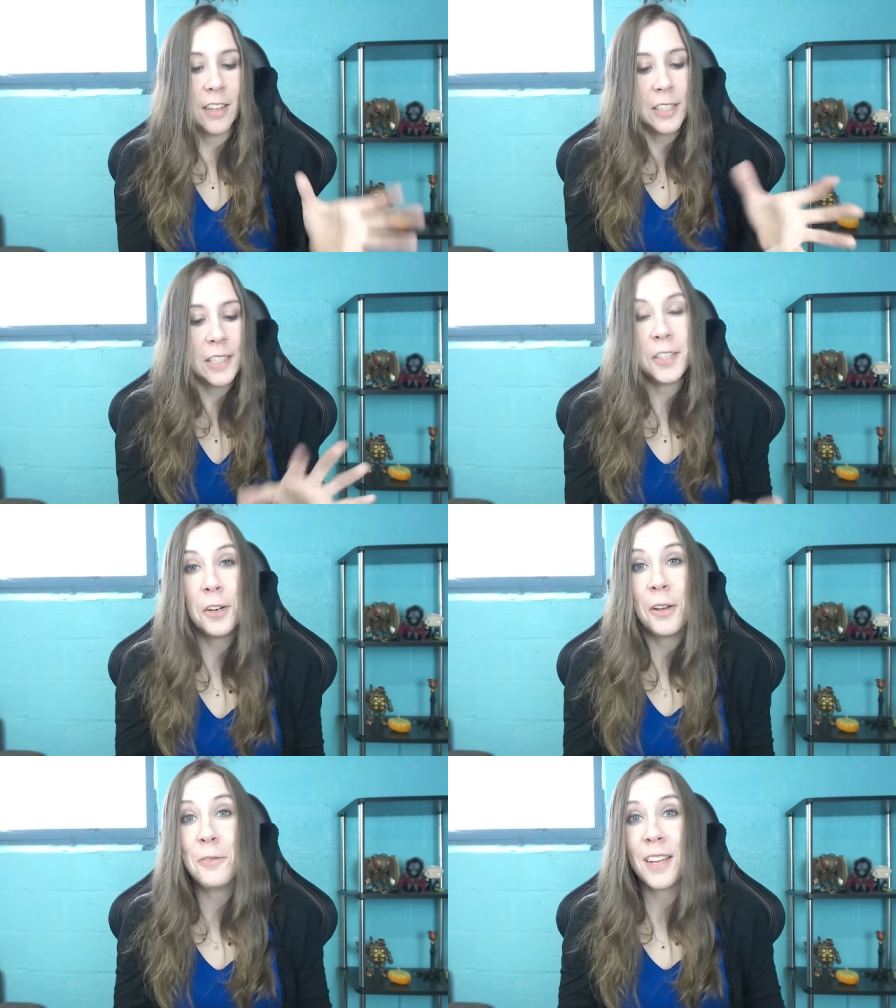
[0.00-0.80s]
so, you
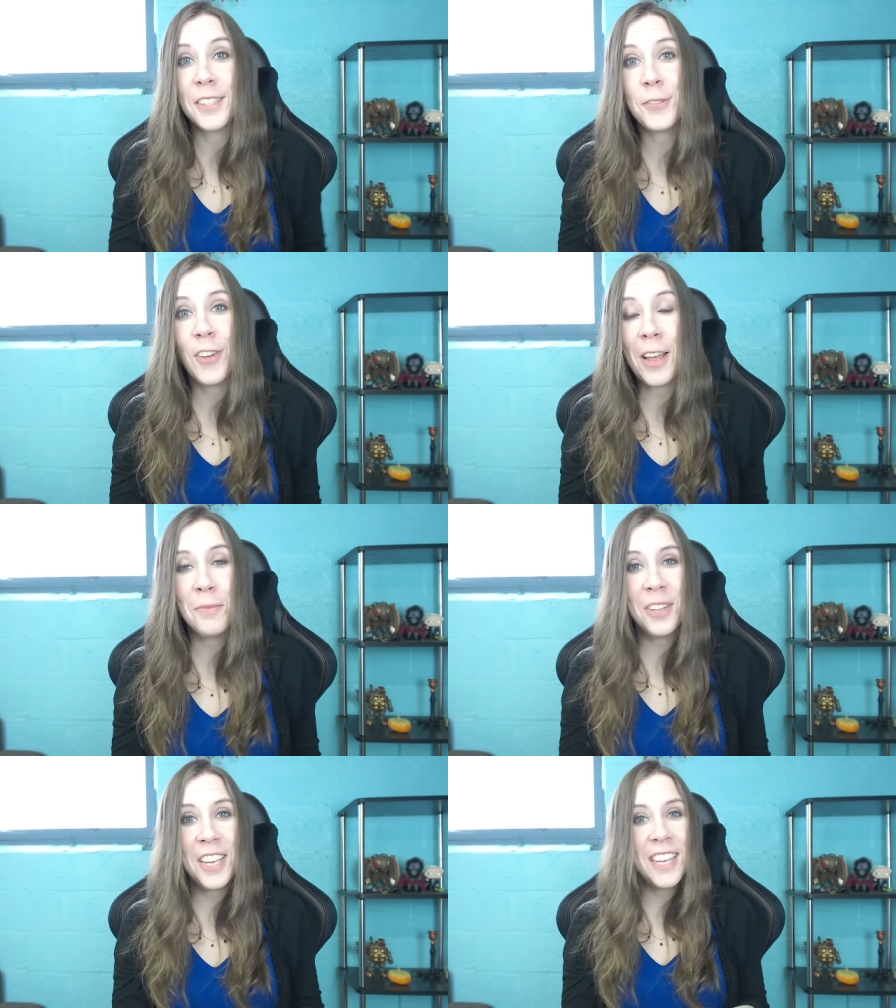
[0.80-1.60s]
know, as
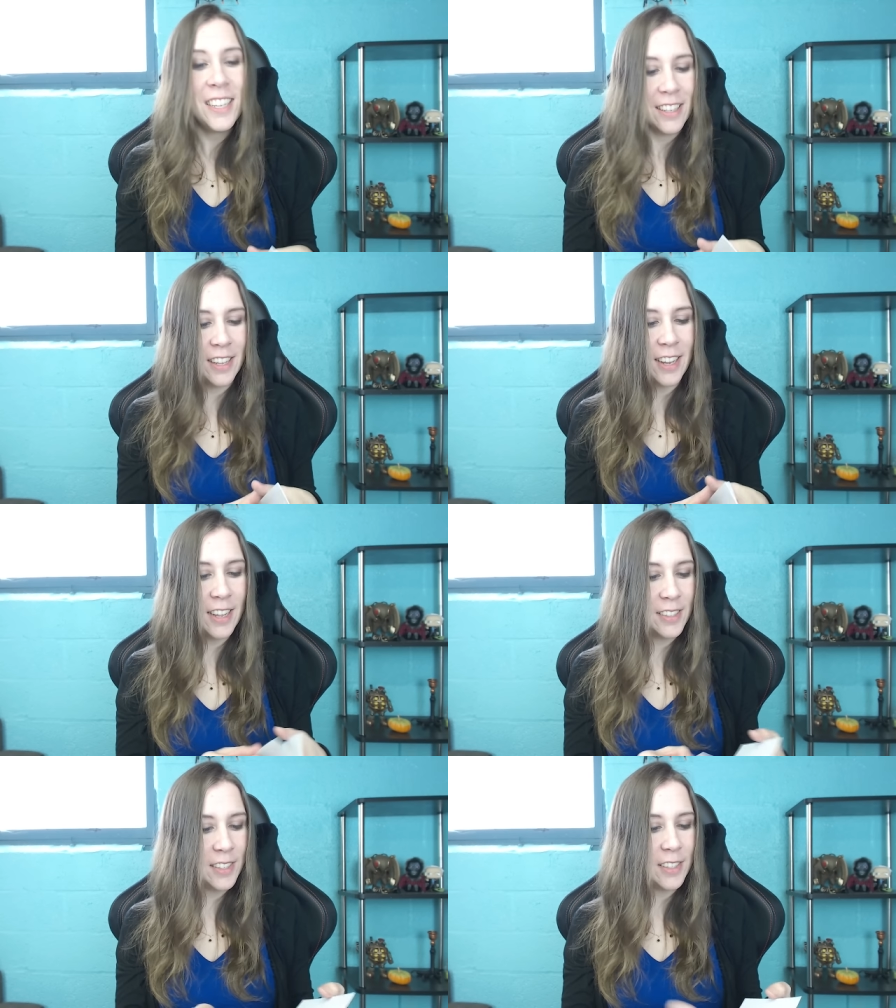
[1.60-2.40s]
family, like
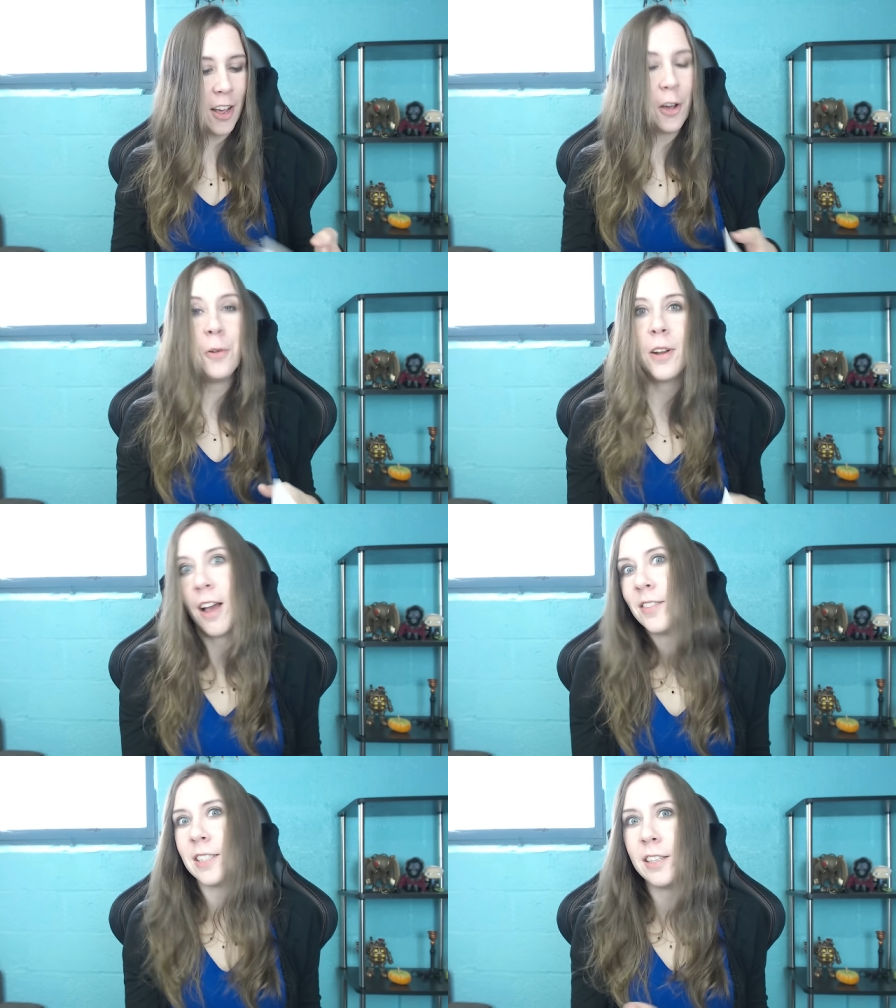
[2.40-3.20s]
SSO, and
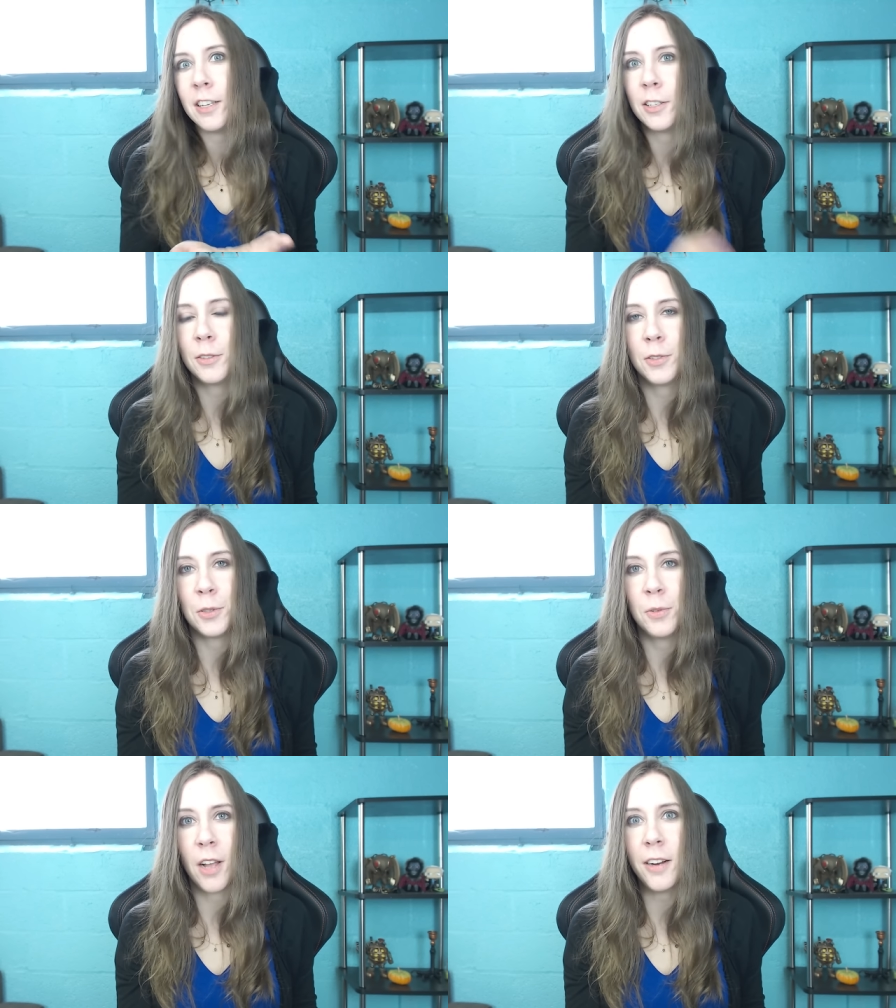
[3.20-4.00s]
obviously you
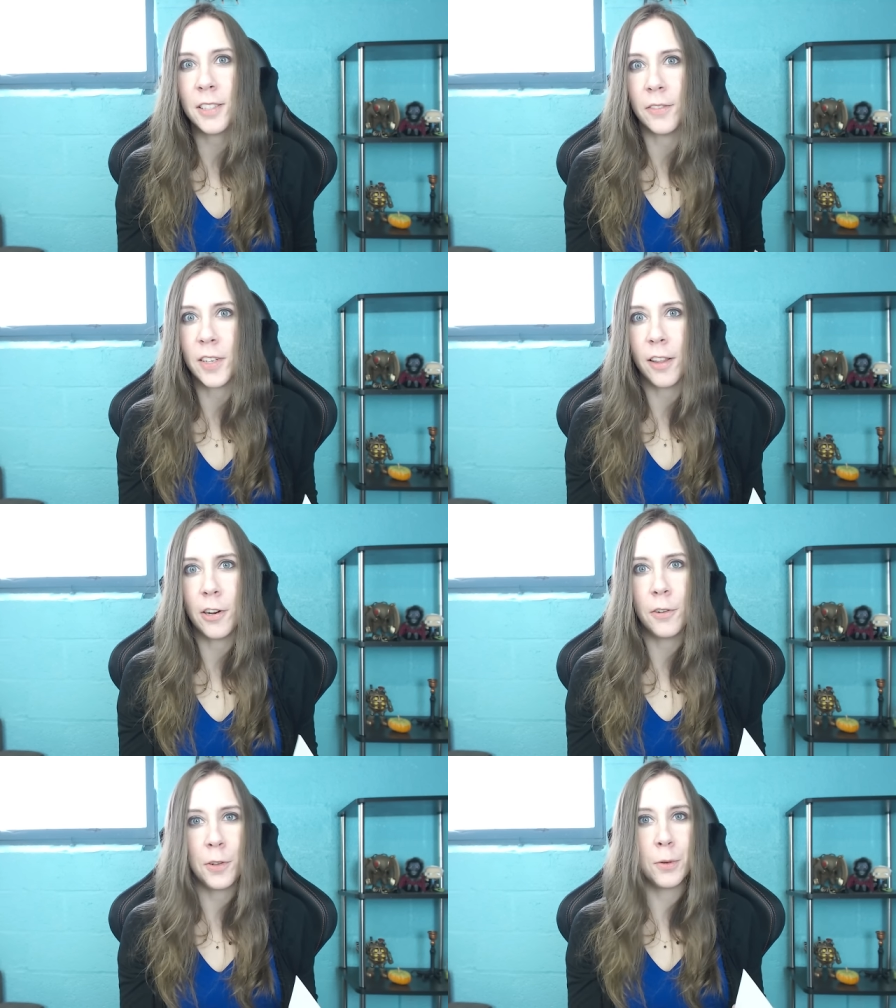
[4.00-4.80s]
do a lot of stuff together
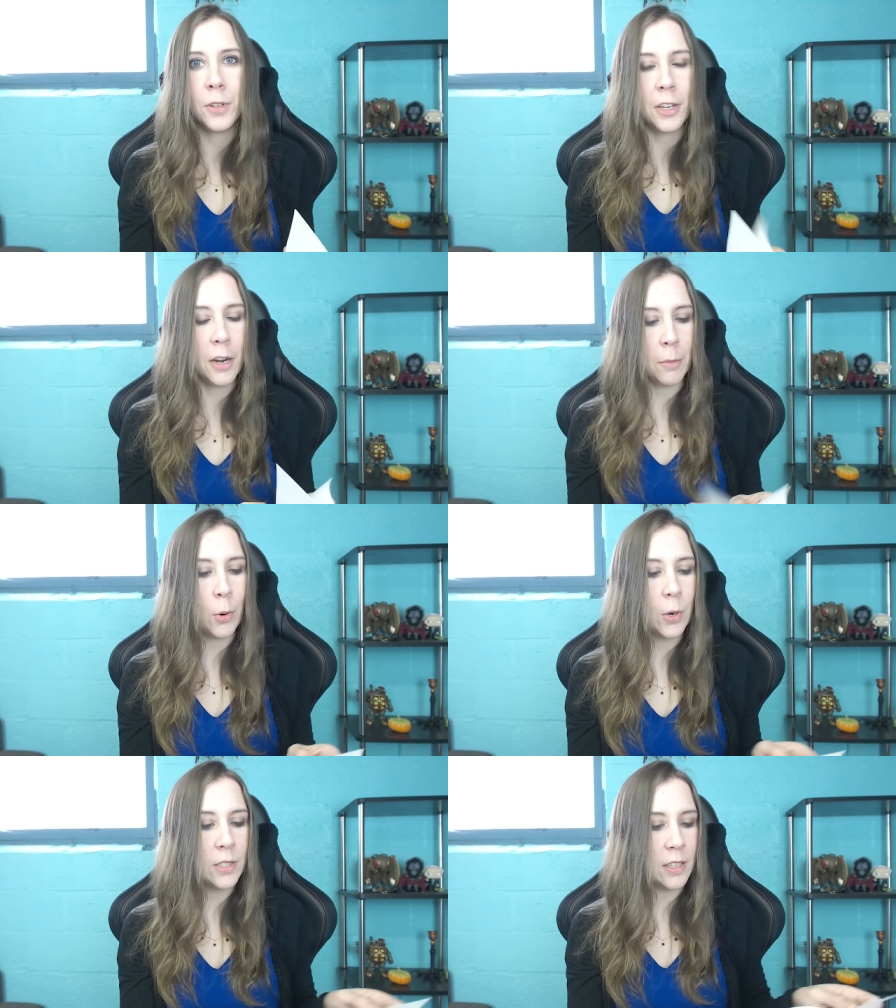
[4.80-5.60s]
if you were looking at
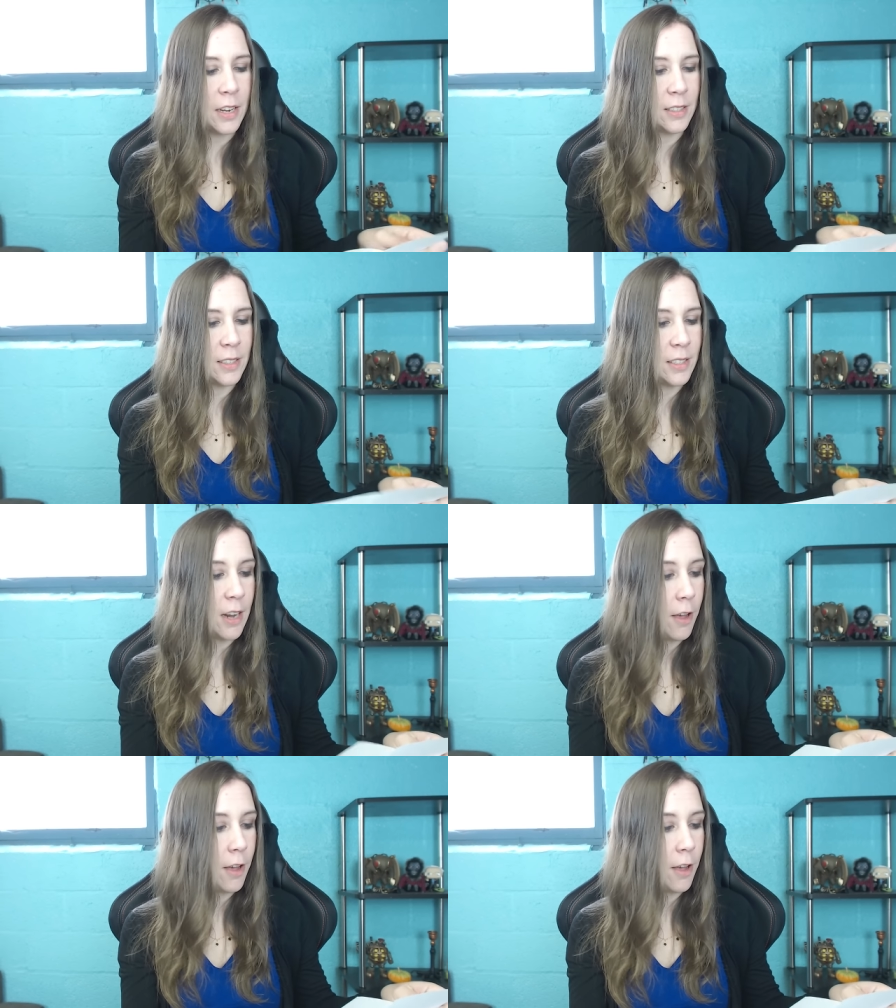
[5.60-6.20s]
land stuff.